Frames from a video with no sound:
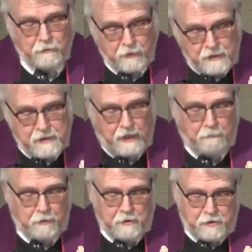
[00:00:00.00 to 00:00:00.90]
For
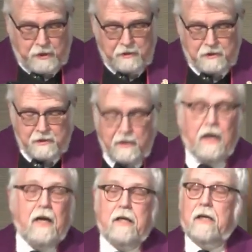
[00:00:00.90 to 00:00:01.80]
example, in Genesis
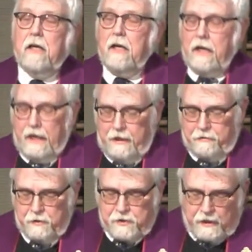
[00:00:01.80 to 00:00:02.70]
9, 8 through